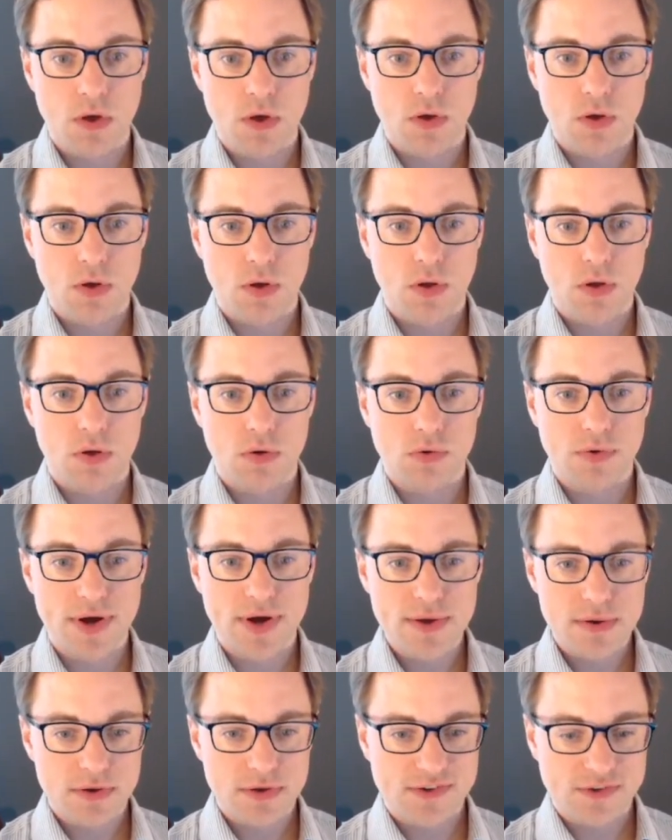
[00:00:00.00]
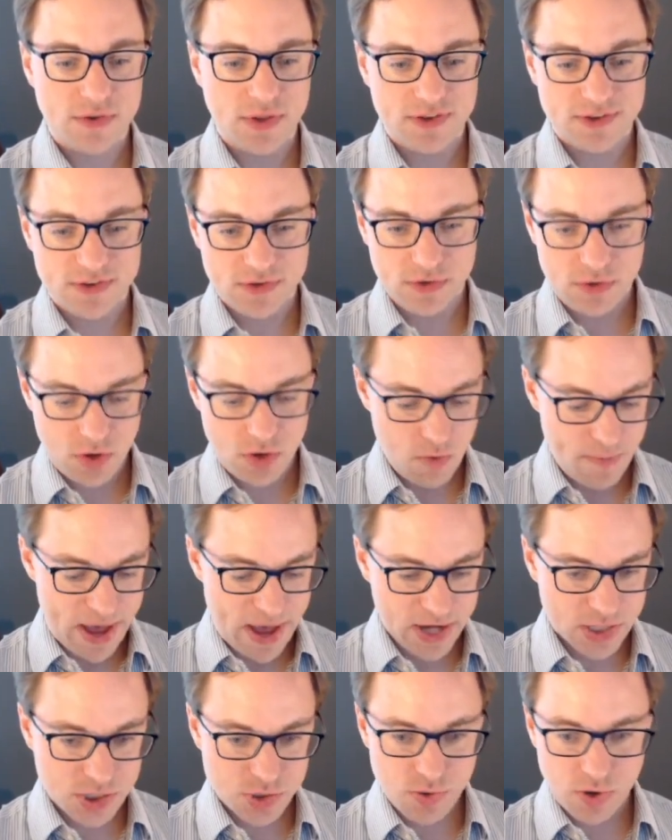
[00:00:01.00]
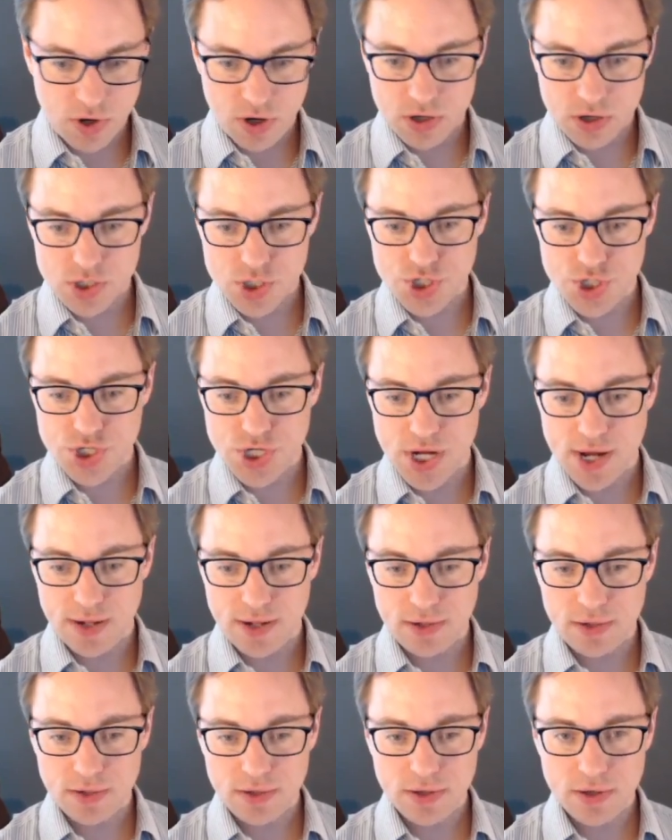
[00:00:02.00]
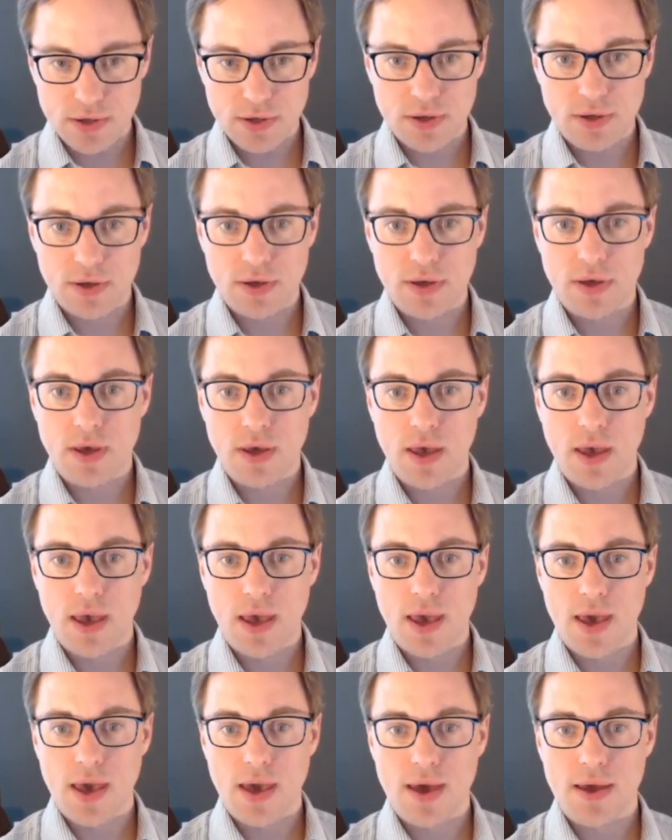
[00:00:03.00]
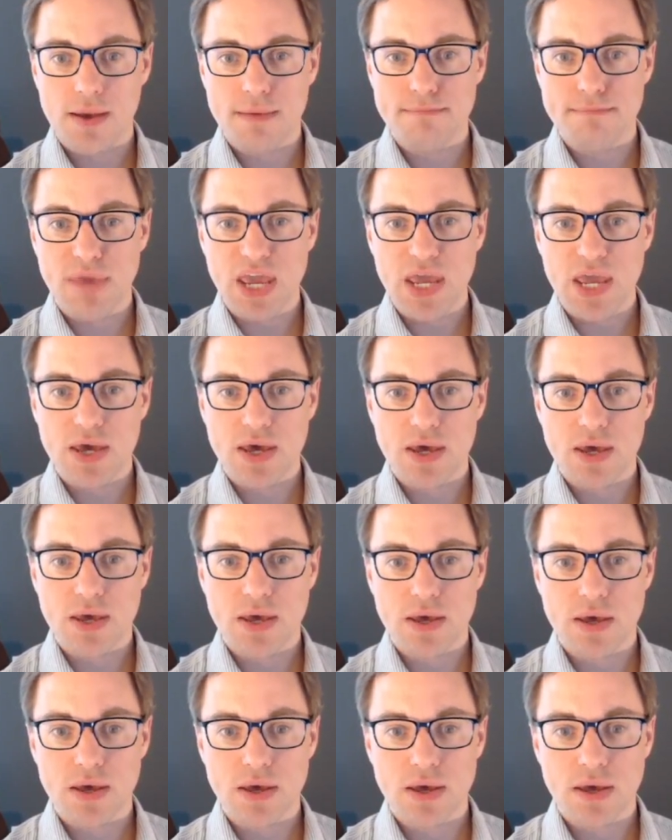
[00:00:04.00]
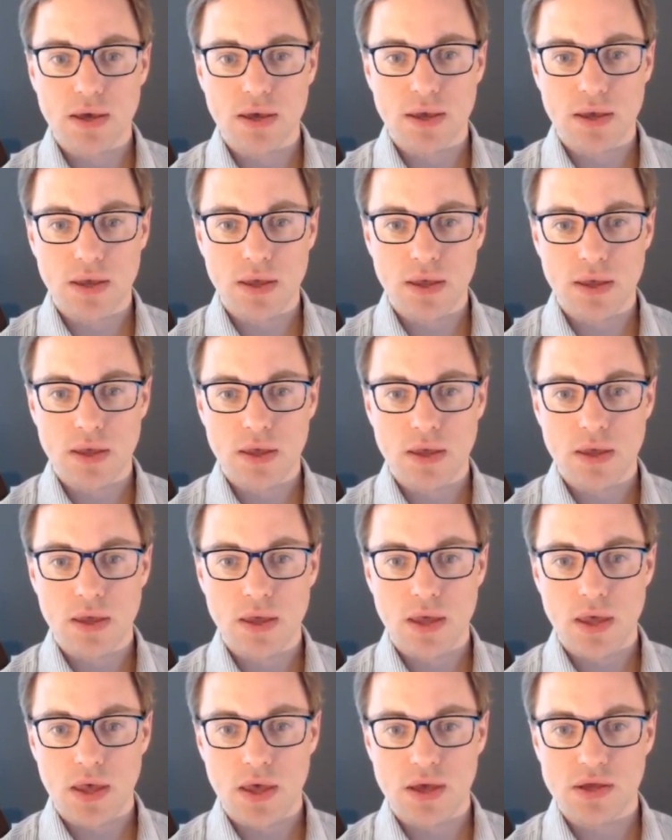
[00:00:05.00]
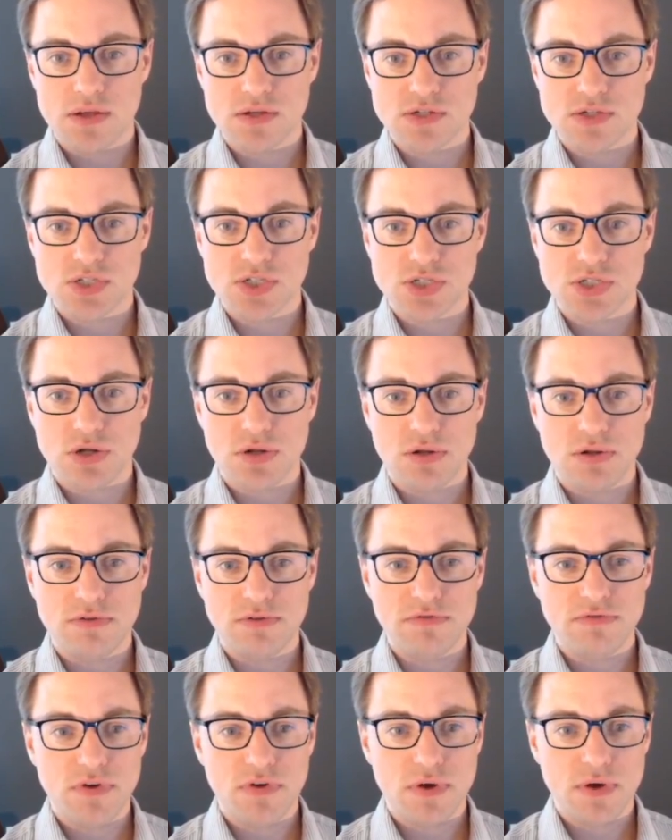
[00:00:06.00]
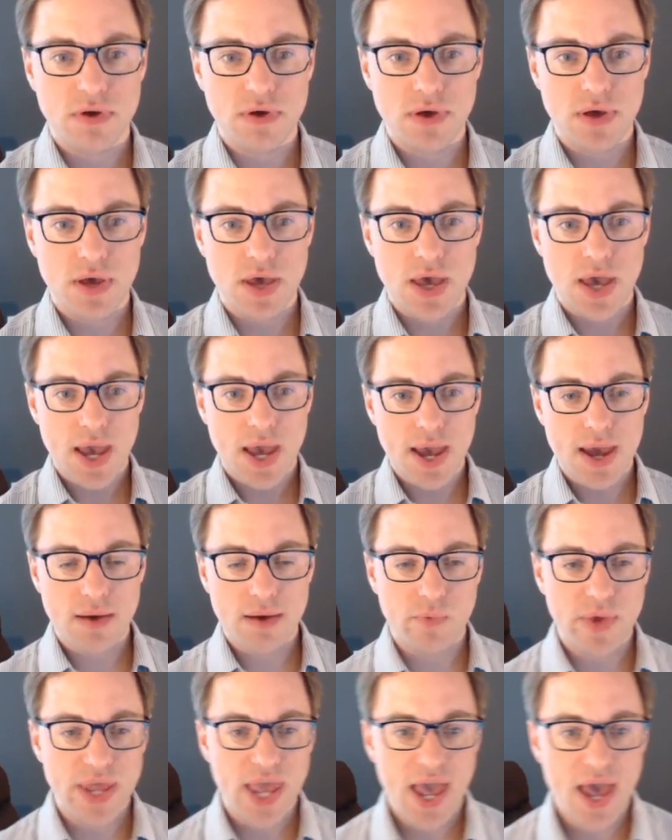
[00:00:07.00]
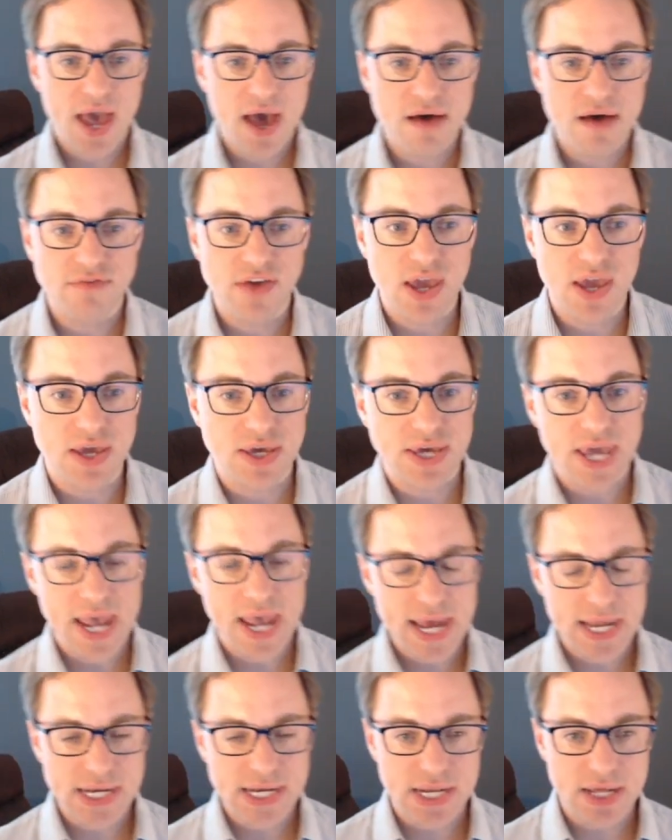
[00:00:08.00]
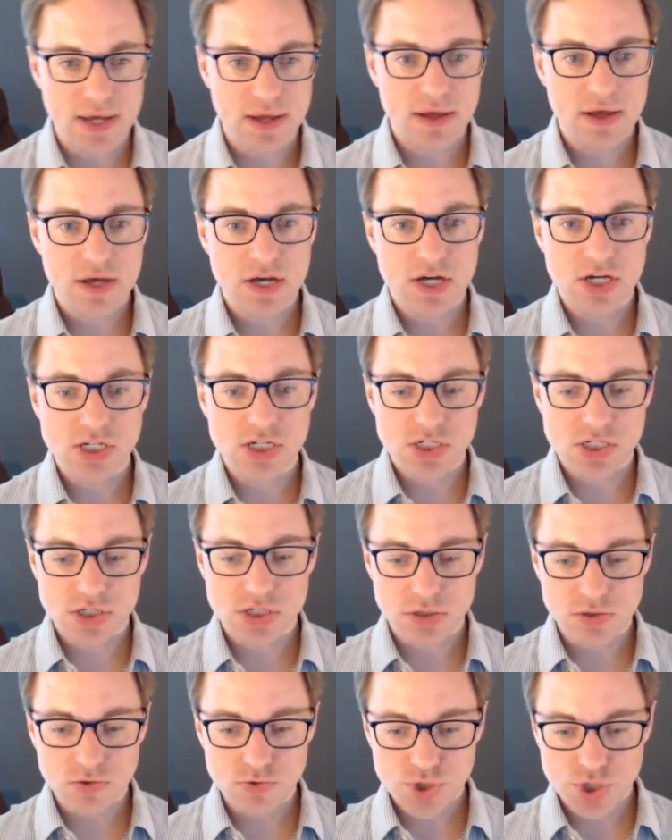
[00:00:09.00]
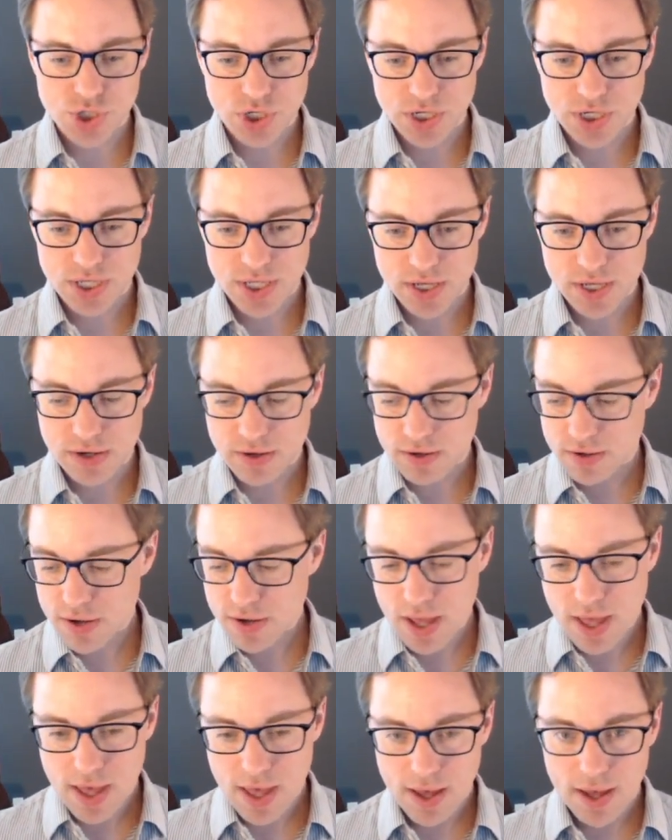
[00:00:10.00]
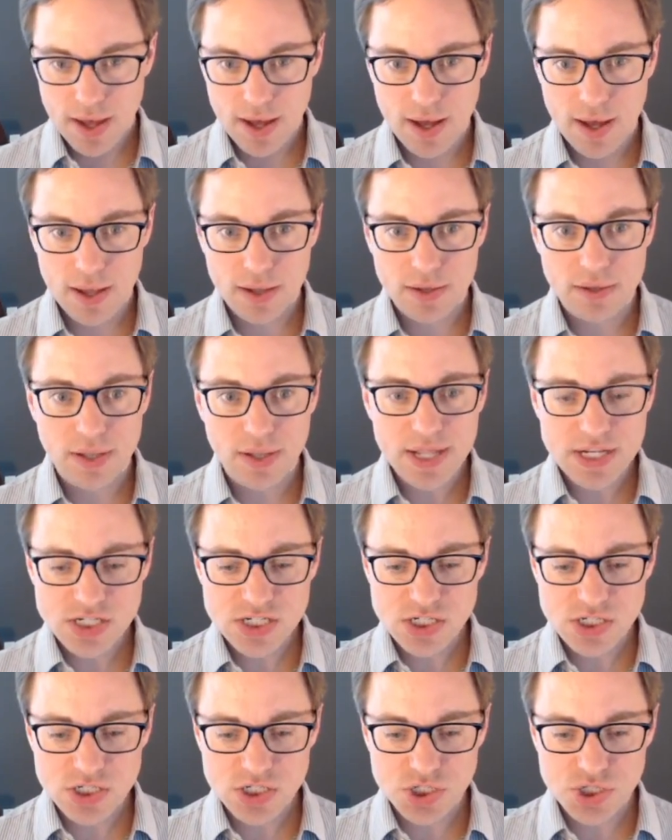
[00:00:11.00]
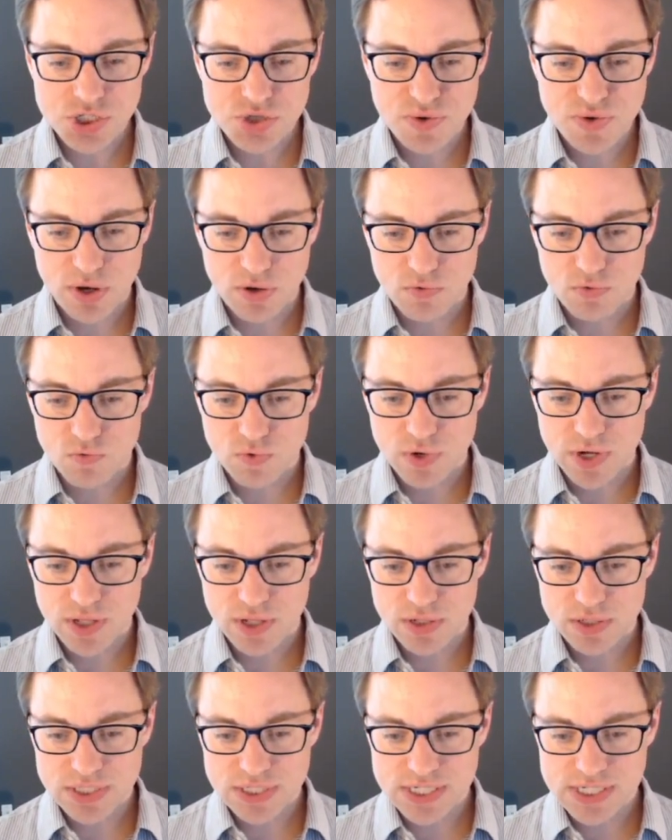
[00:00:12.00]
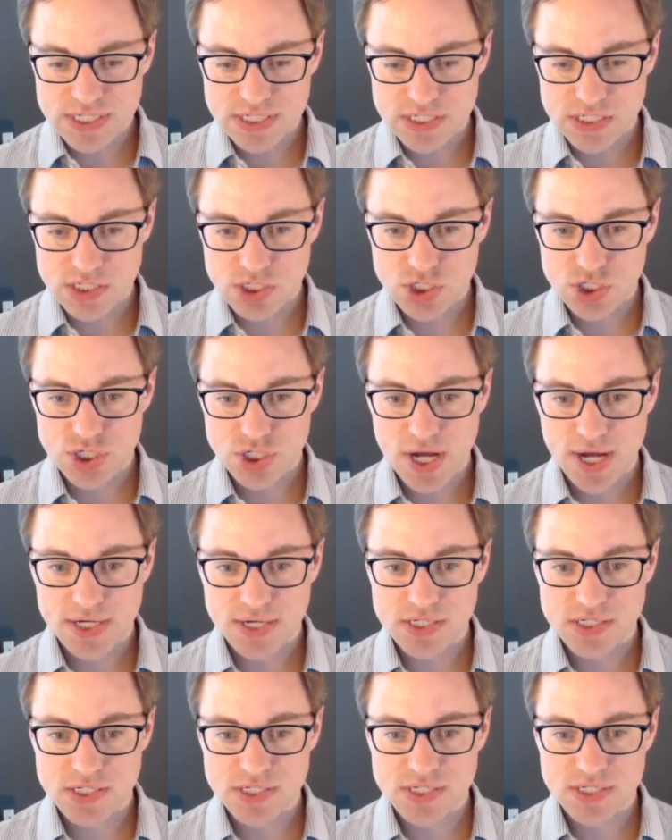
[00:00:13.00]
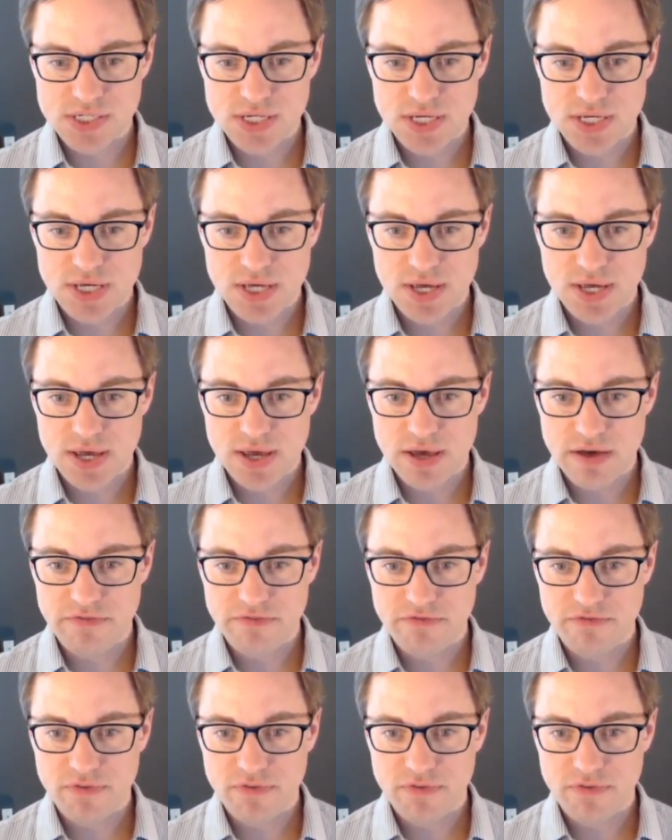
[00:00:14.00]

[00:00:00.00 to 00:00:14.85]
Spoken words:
All right, so let's go back to our shell and make and solve. And we have a candidate solution here. Let's just do a real easy check to see if